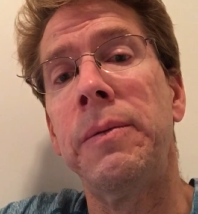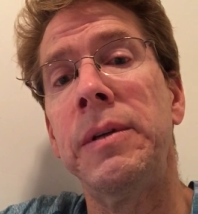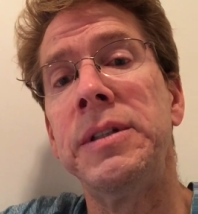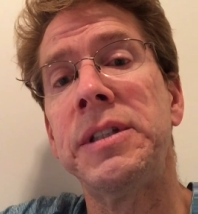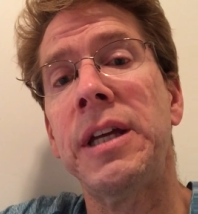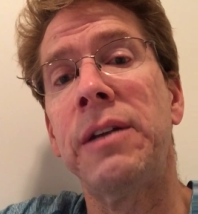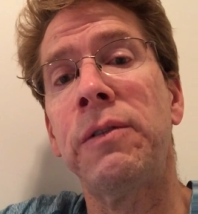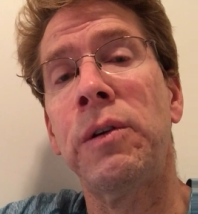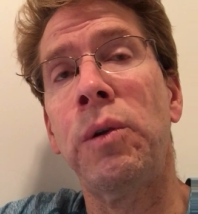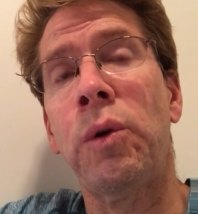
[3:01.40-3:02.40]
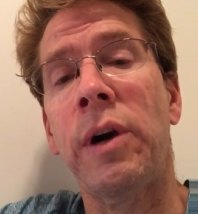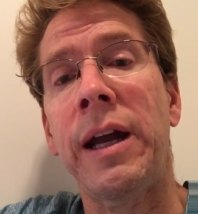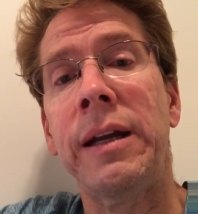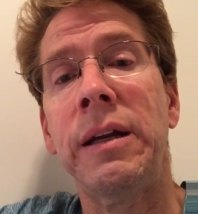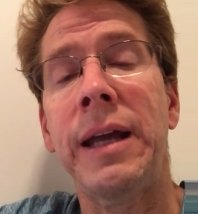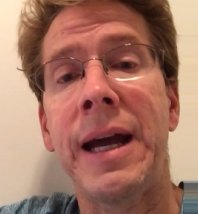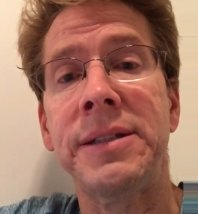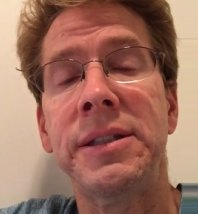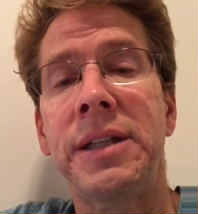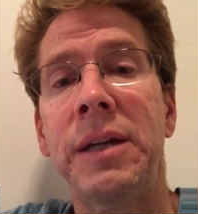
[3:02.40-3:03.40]
instead of chloride
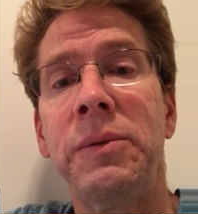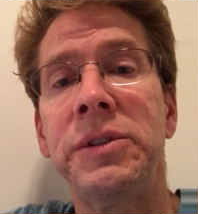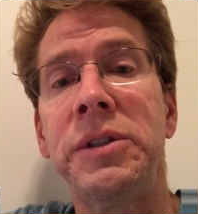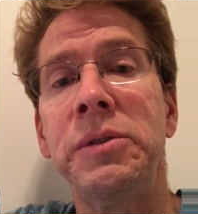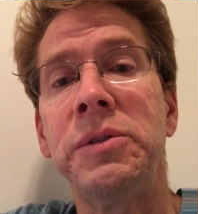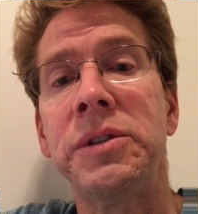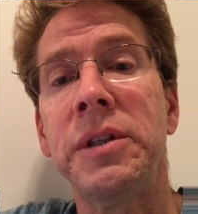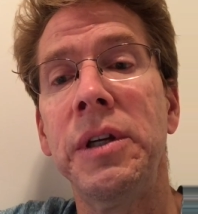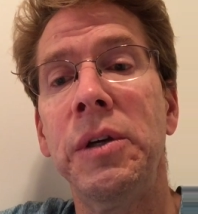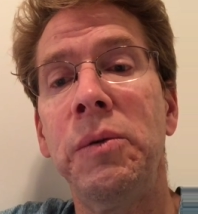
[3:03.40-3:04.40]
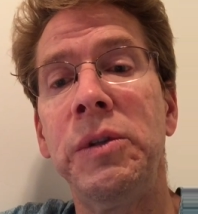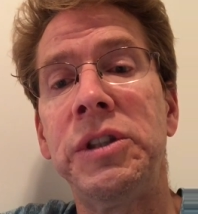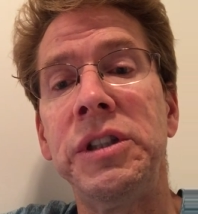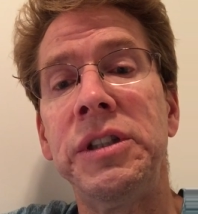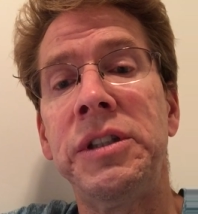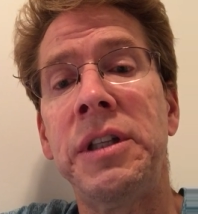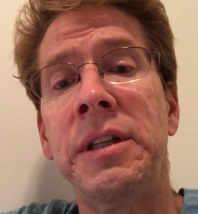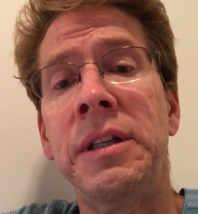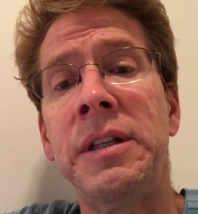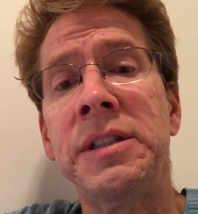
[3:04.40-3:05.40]
acetate was used, which
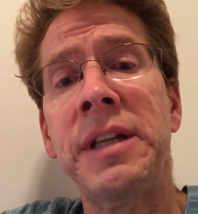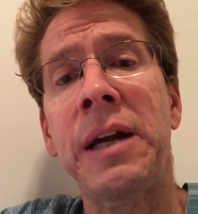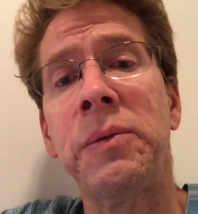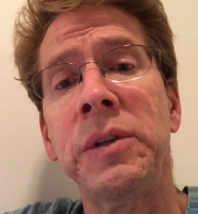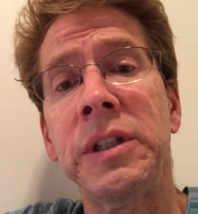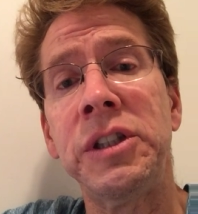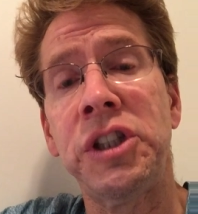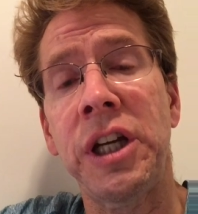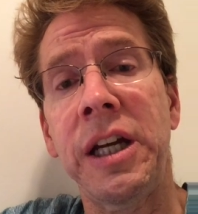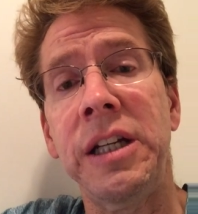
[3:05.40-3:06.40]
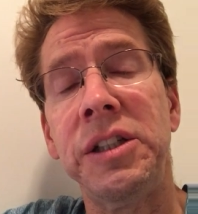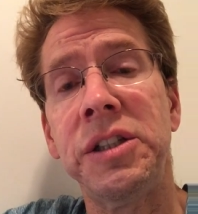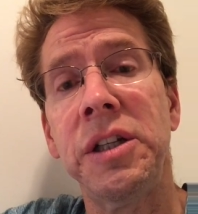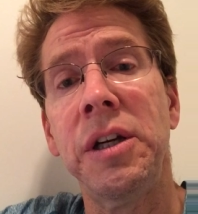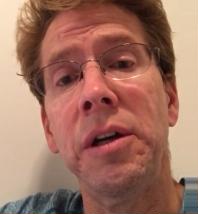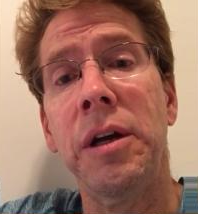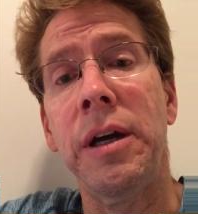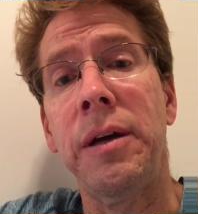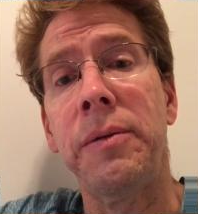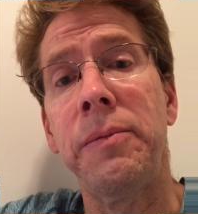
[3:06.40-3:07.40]
does not really change
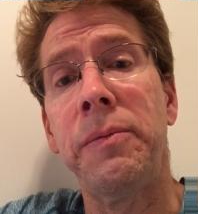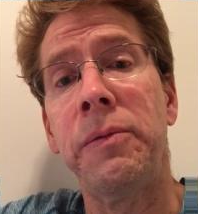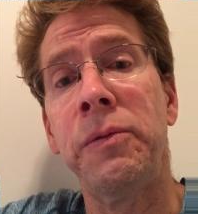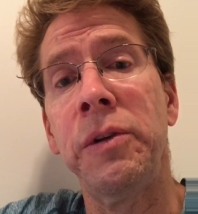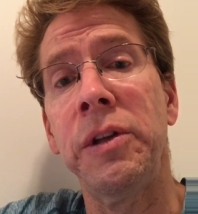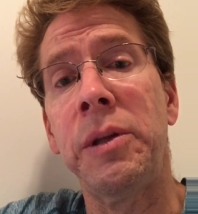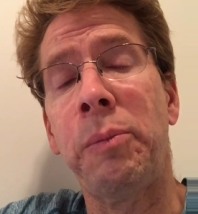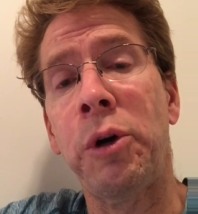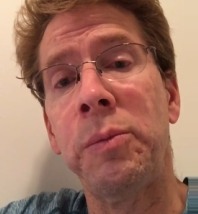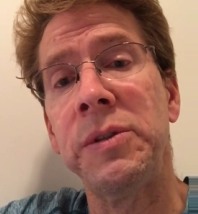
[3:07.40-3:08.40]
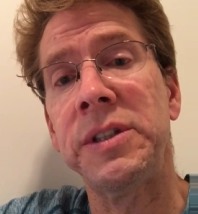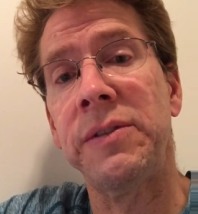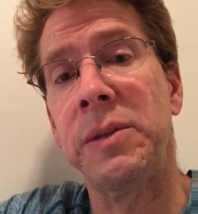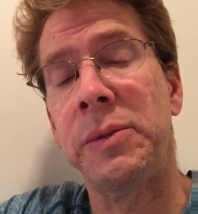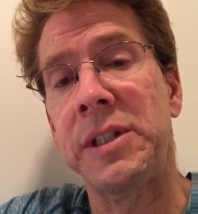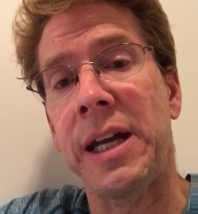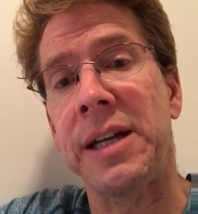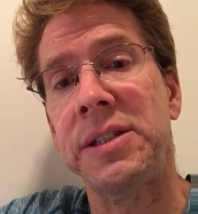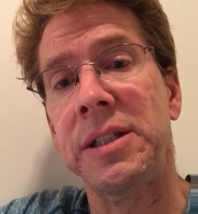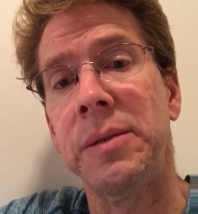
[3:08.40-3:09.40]
really the purpose of the
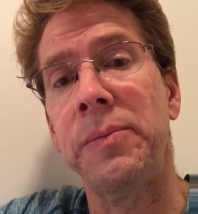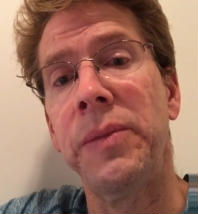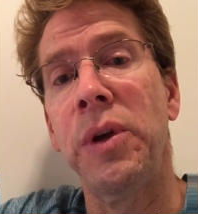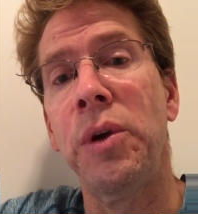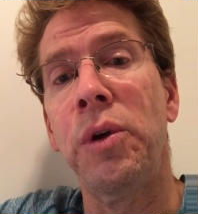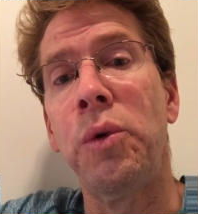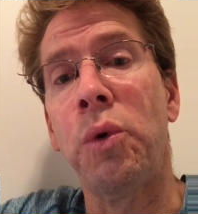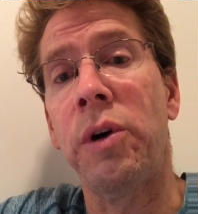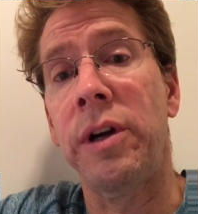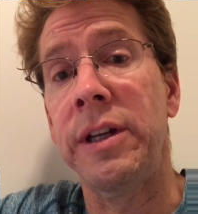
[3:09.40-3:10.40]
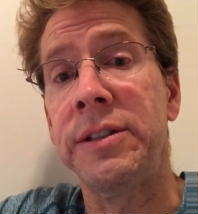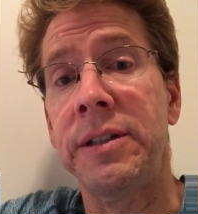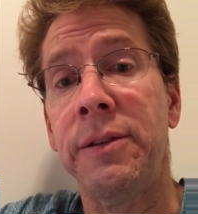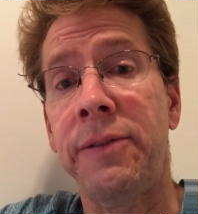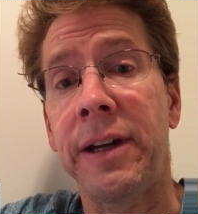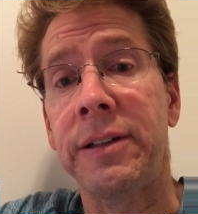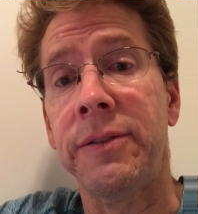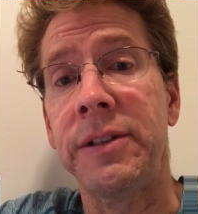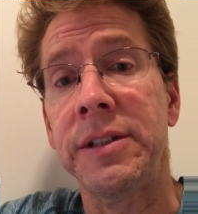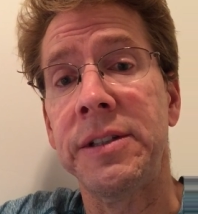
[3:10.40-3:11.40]
potassium nor its
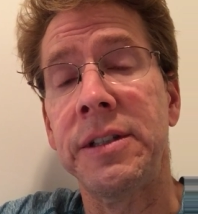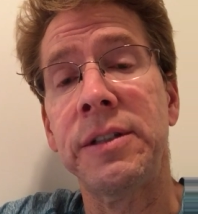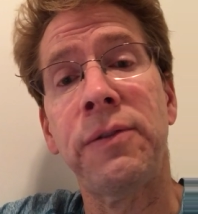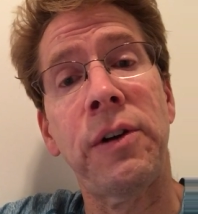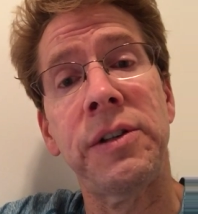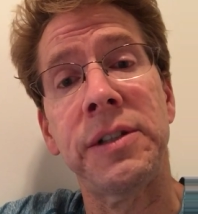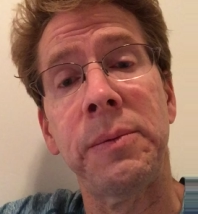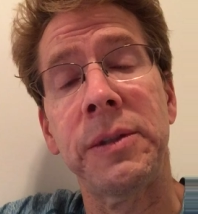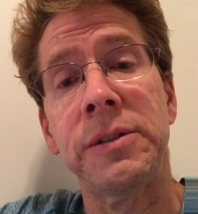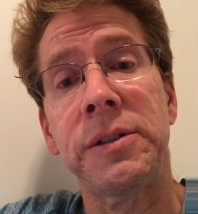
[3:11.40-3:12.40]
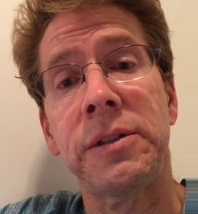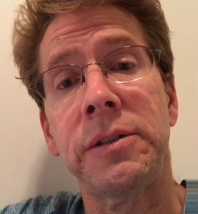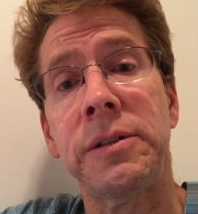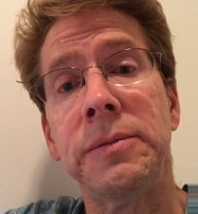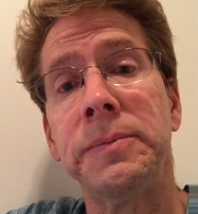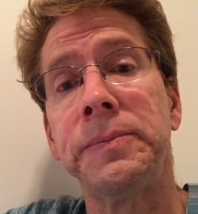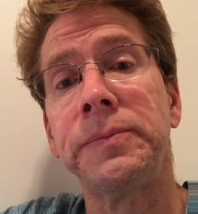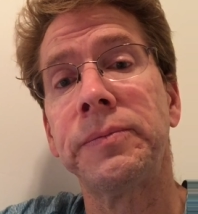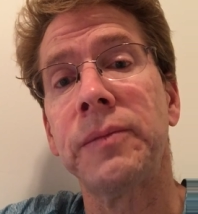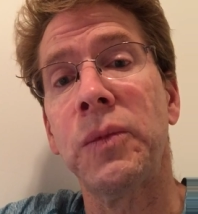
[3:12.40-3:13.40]
effectiveness as far as I'm concerned,
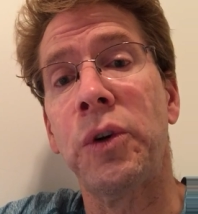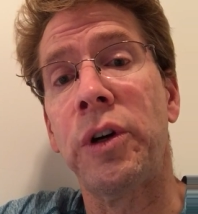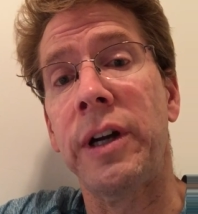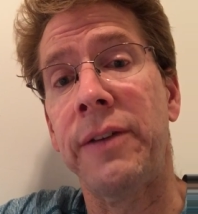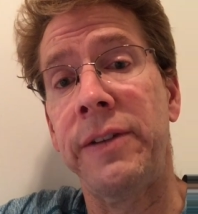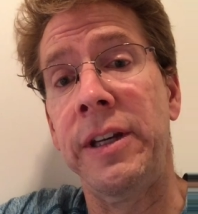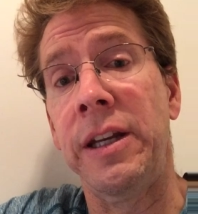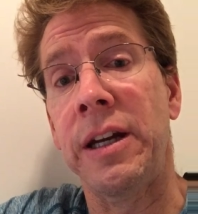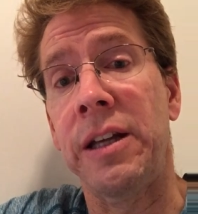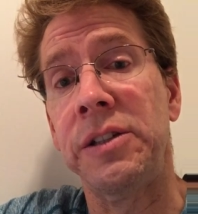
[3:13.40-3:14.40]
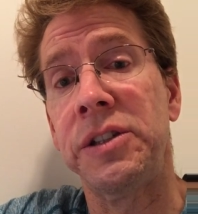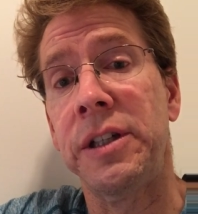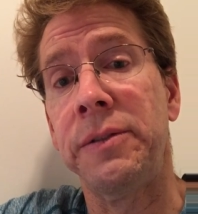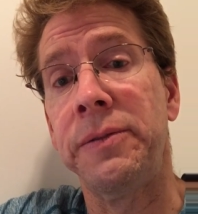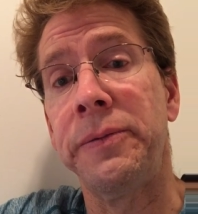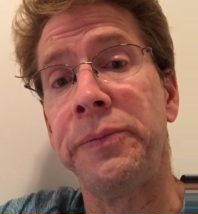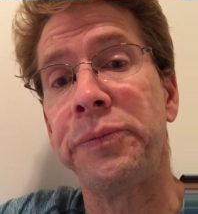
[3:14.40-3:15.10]
or have any knowledge of.